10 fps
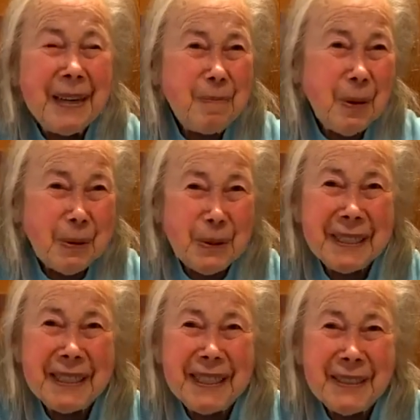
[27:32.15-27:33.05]
Kenny
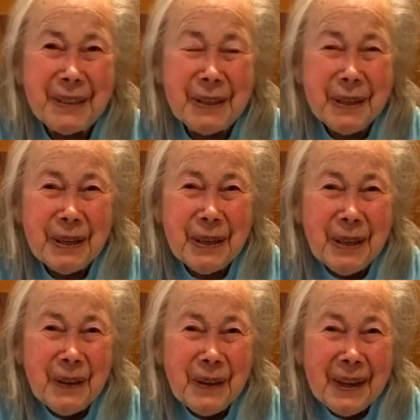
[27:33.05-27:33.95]
posted it, good.
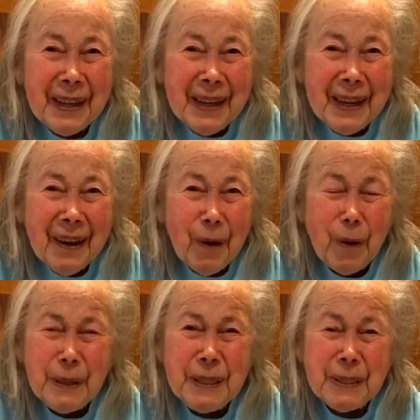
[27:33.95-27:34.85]

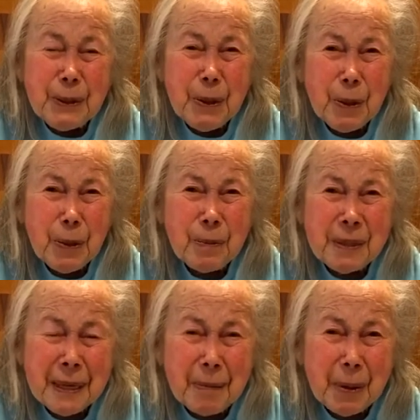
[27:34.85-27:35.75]
All these
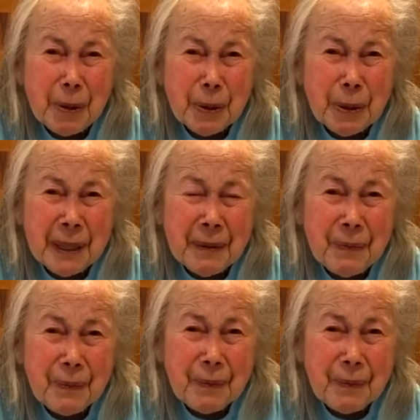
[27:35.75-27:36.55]
terms I'm learning.